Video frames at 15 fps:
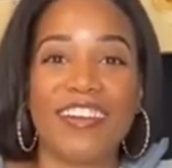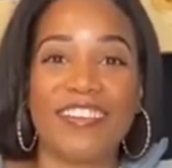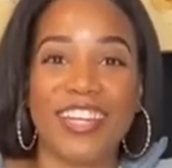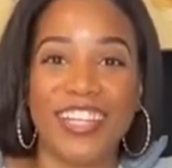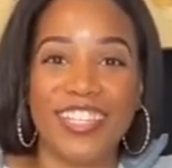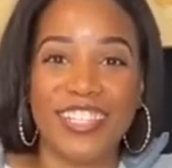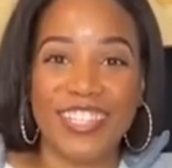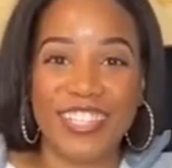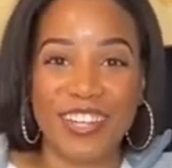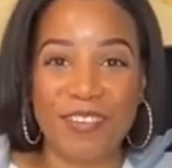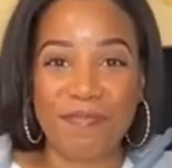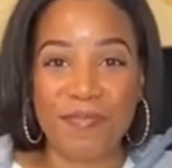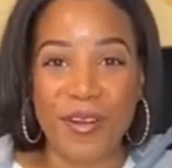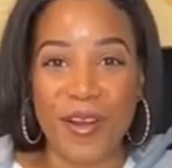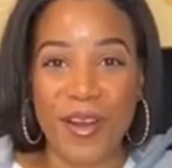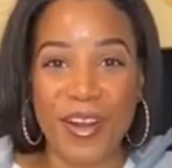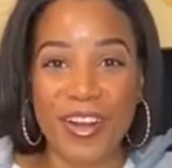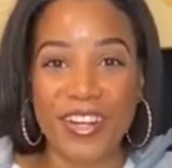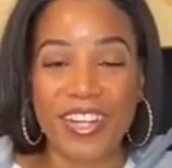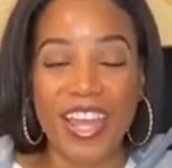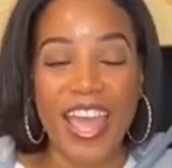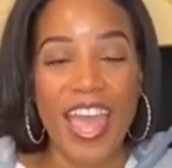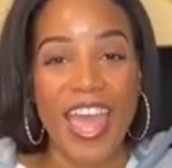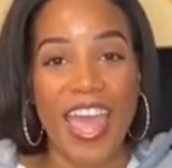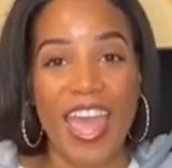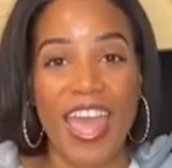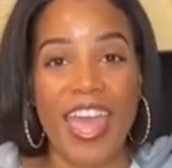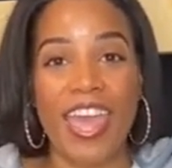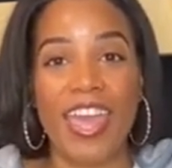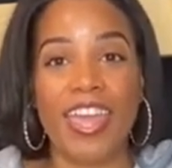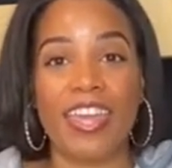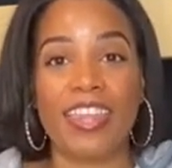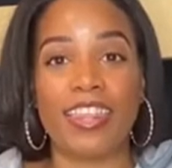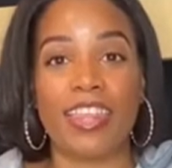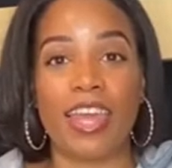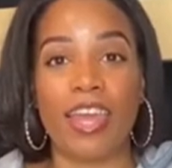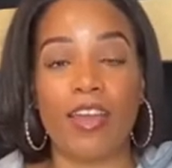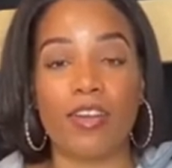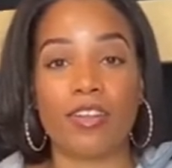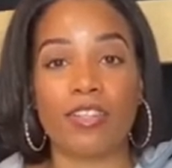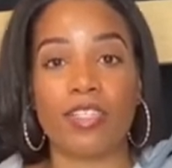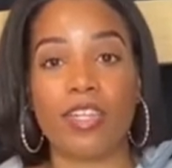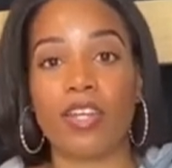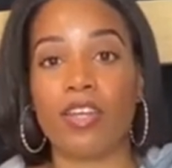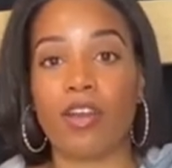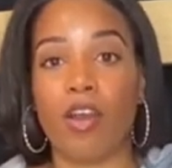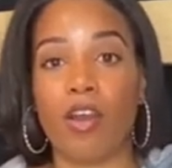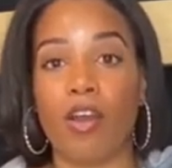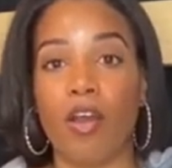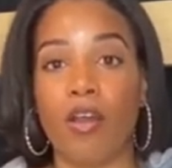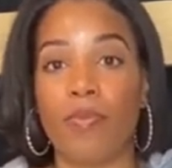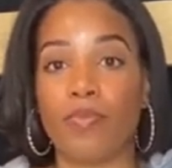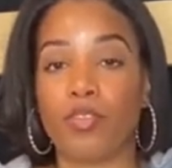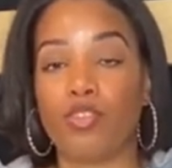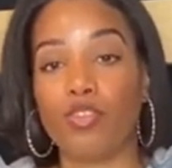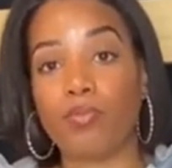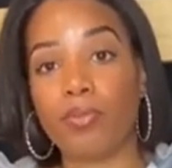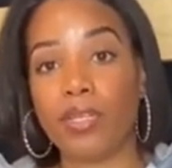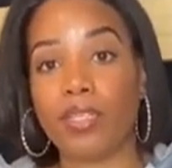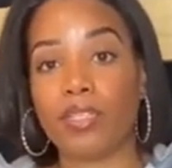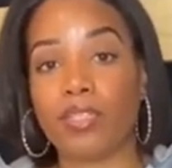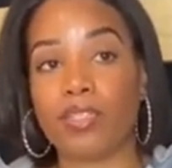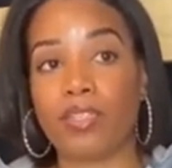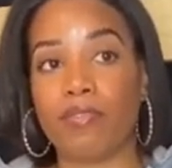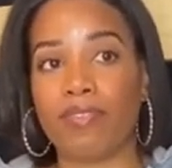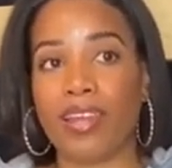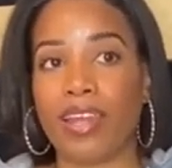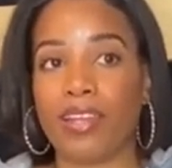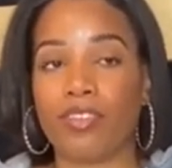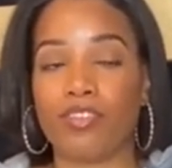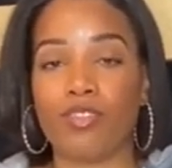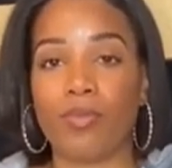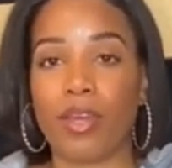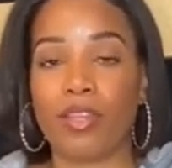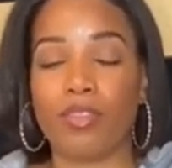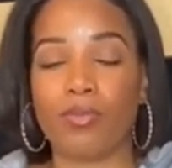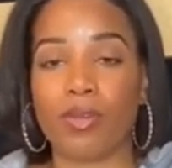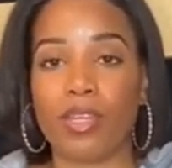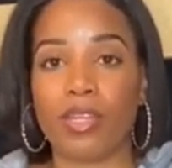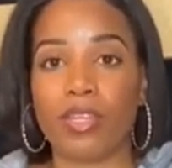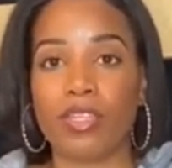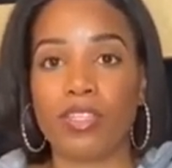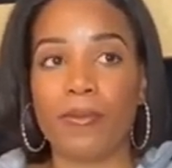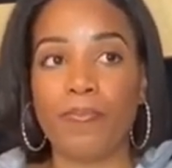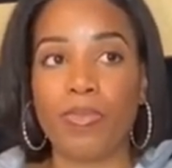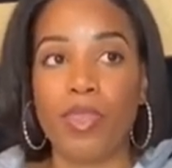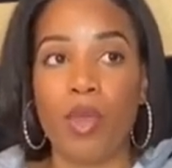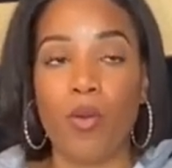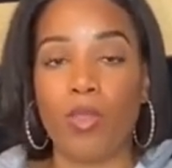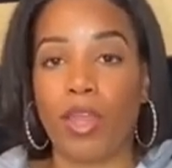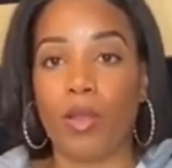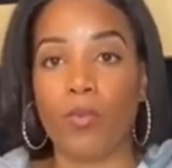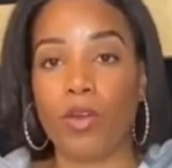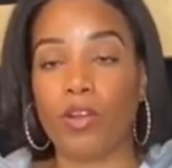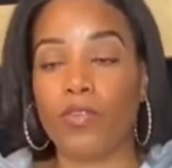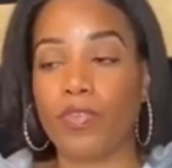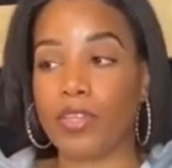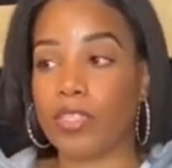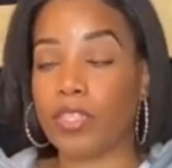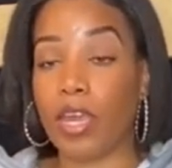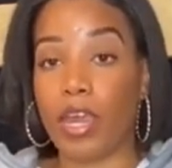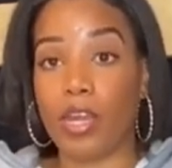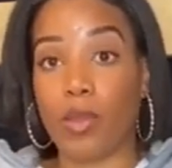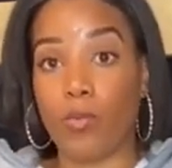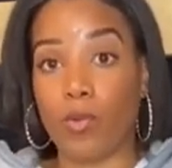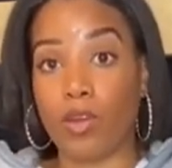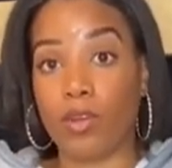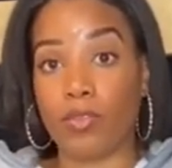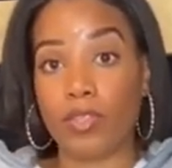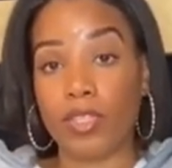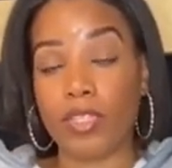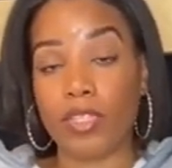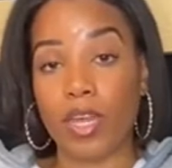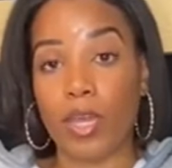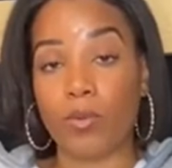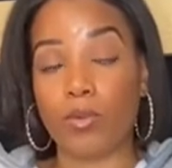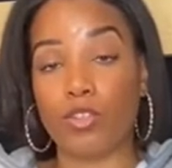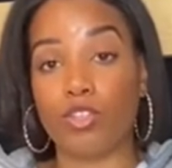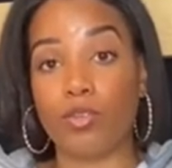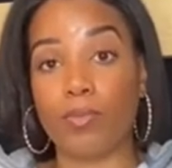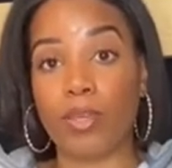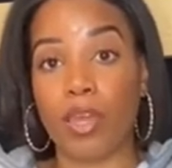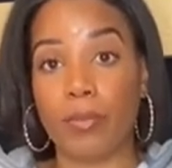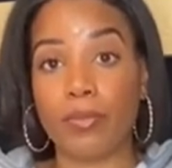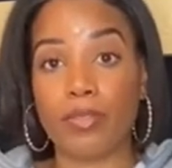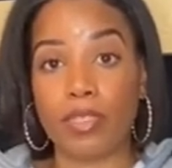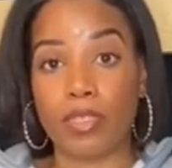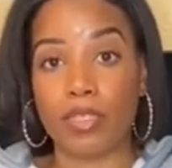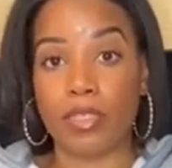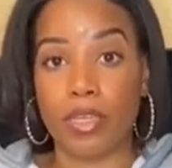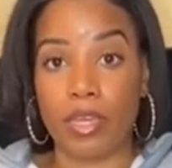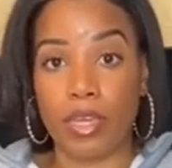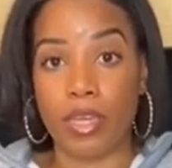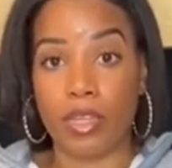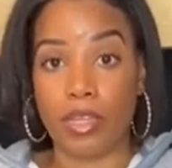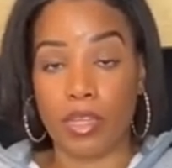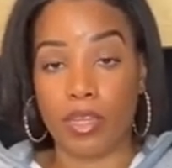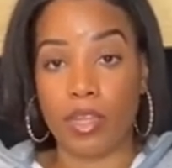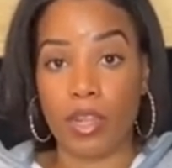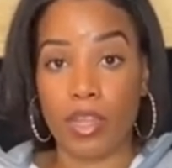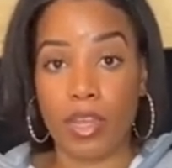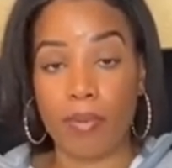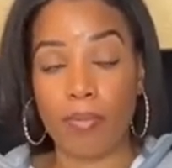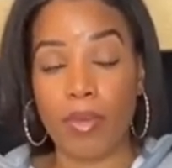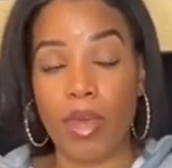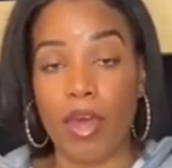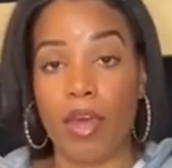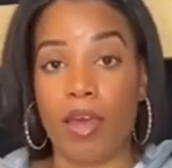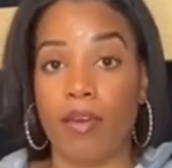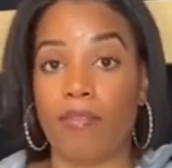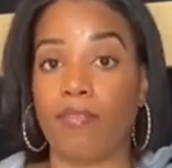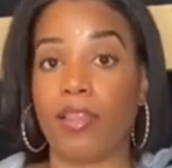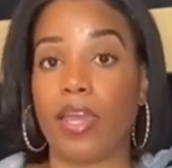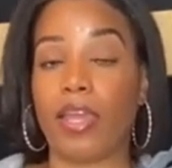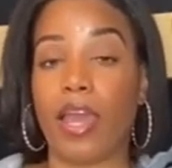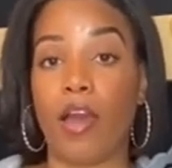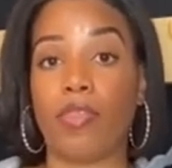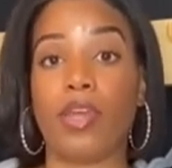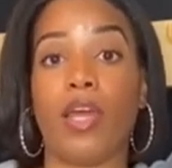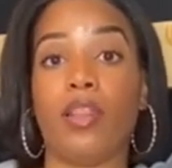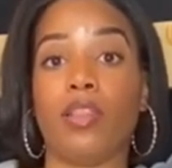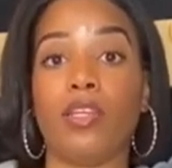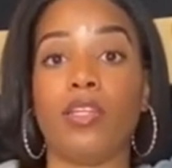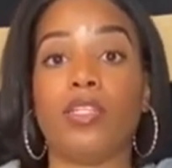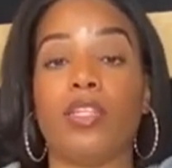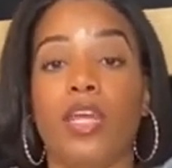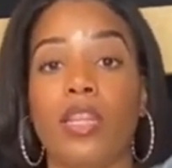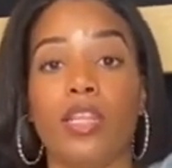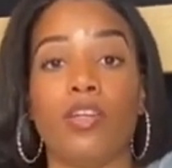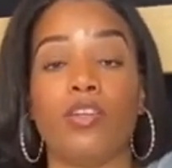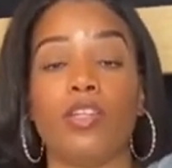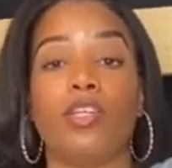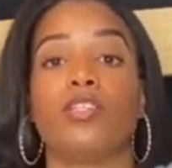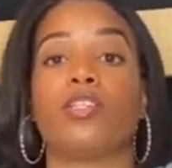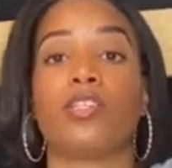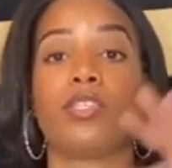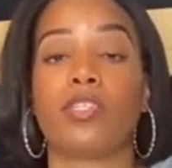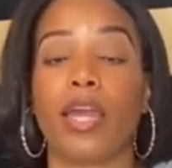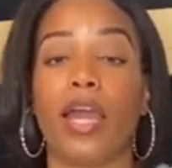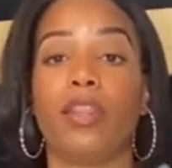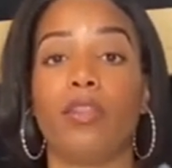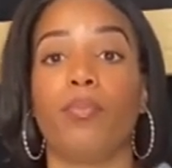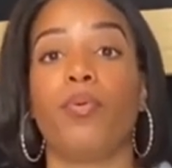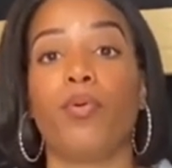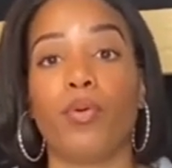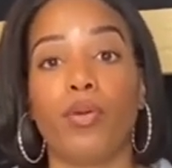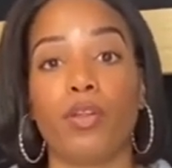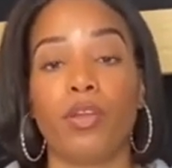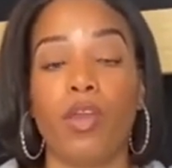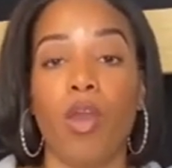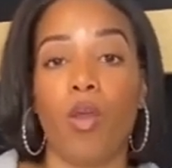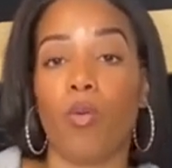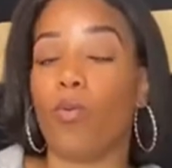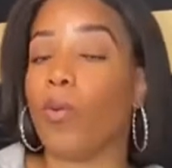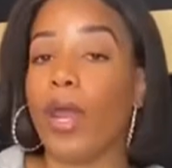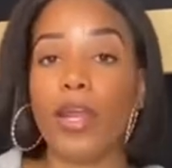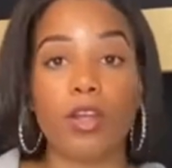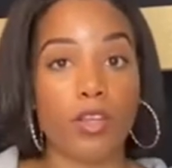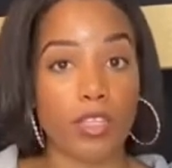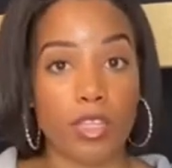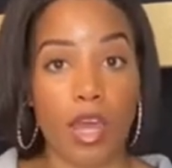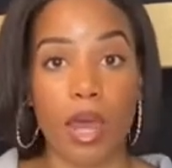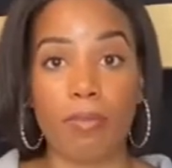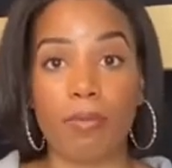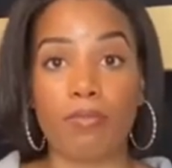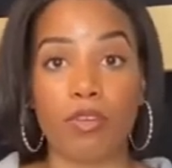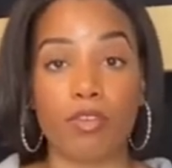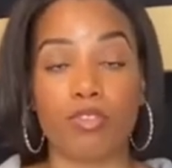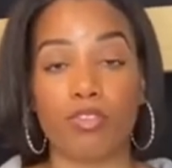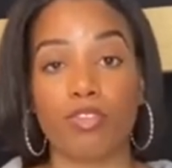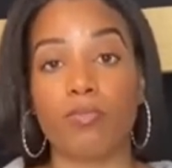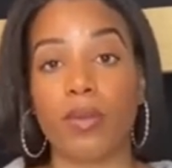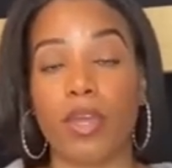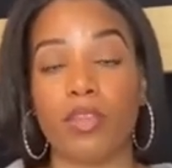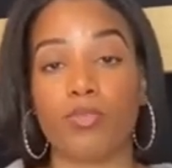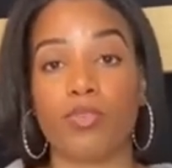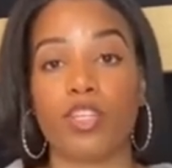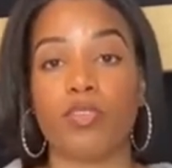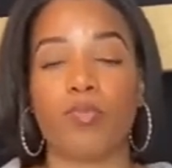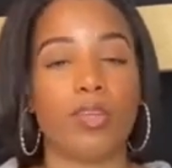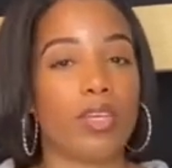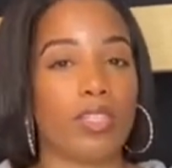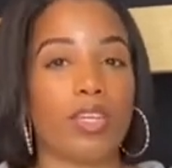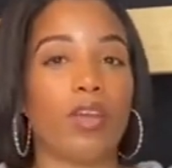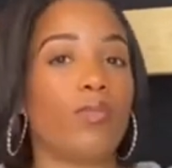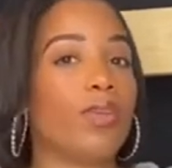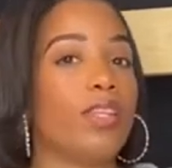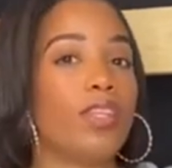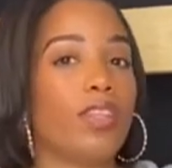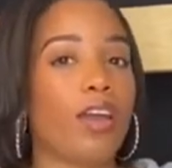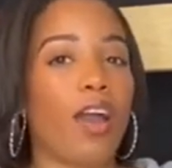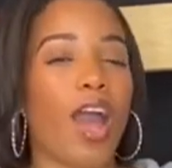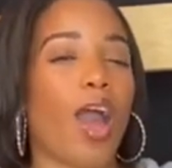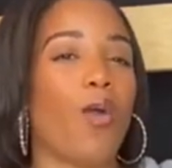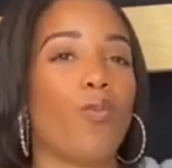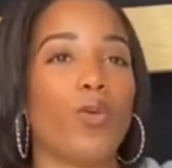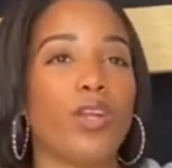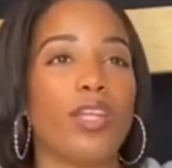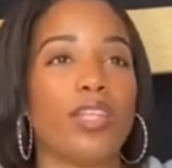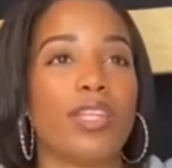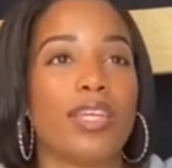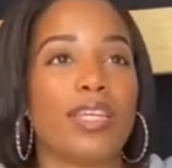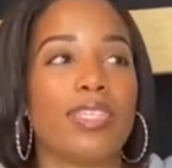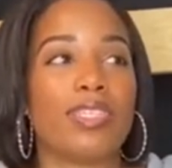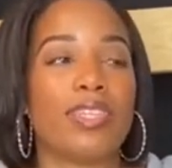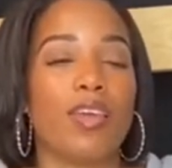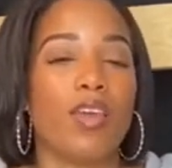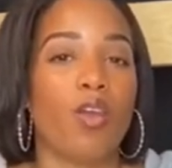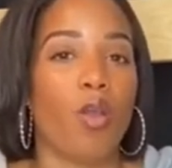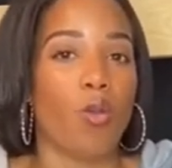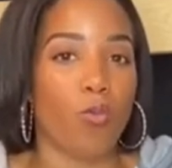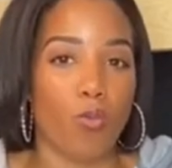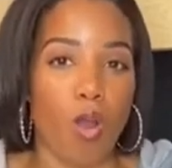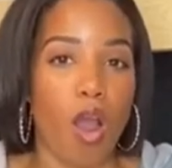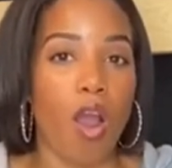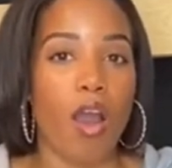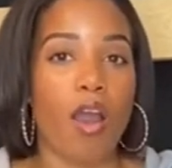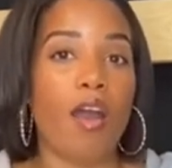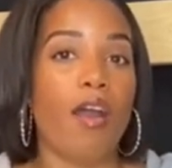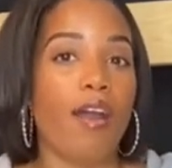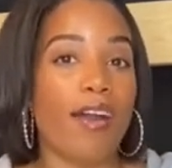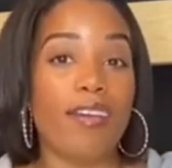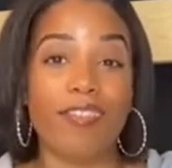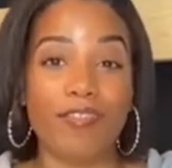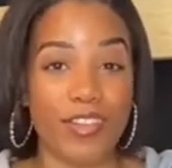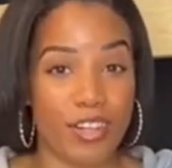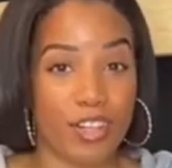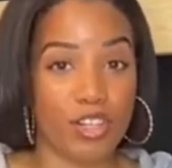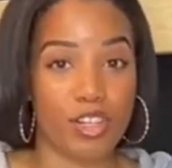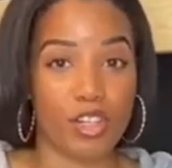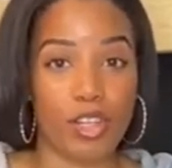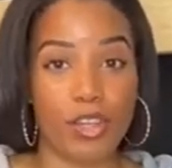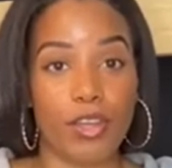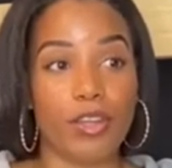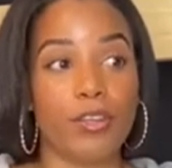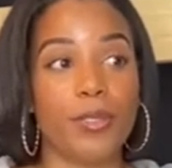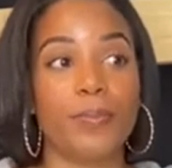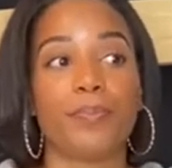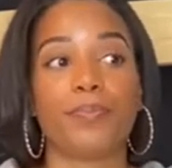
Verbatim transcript: inches apart, and they are sitting on two pieces of like 2x3s, like one on this side and one on this side, which you'll be able to see in the clip of like how that looked. And I literally just sat the board right on top of those 2x3s because I really thought I wanted this raw, unfinished look.